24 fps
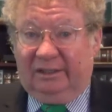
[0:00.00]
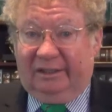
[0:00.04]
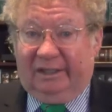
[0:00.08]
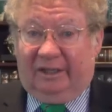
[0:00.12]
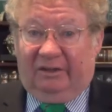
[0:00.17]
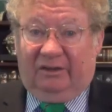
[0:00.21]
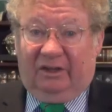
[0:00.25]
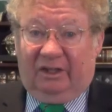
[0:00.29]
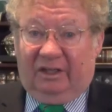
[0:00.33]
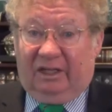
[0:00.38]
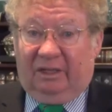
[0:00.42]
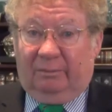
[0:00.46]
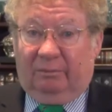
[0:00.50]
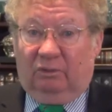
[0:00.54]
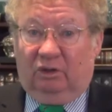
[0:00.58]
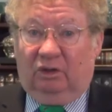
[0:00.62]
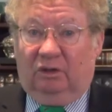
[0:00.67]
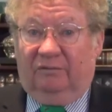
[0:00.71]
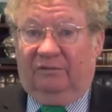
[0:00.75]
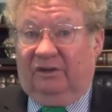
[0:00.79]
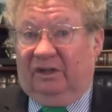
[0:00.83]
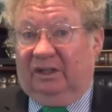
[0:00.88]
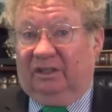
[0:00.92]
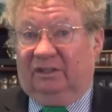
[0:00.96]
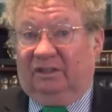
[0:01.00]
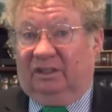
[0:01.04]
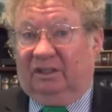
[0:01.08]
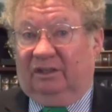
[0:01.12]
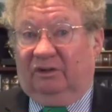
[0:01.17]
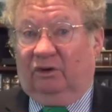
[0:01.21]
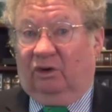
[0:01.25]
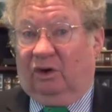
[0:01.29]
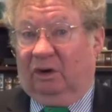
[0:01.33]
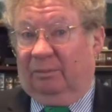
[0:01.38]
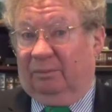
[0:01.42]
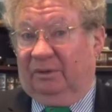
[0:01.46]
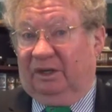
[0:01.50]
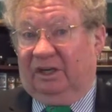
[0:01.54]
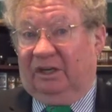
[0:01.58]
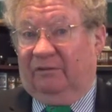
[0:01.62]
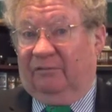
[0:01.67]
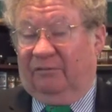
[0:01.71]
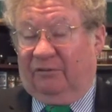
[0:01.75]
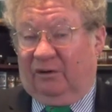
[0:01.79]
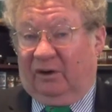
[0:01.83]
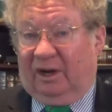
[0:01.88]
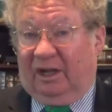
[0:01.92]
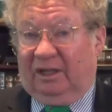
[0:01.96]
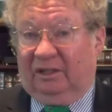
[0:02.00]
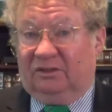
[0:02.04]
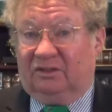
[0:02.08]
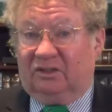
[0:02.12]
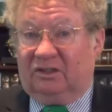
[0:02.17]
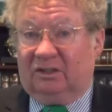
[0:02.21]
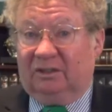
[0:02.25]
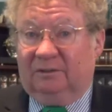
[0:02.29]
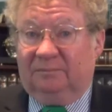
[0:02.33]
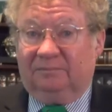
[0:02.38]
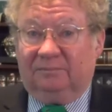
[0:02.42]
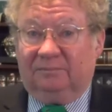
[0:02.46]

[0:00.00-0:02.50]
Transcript: and then they moved into Normandy, France.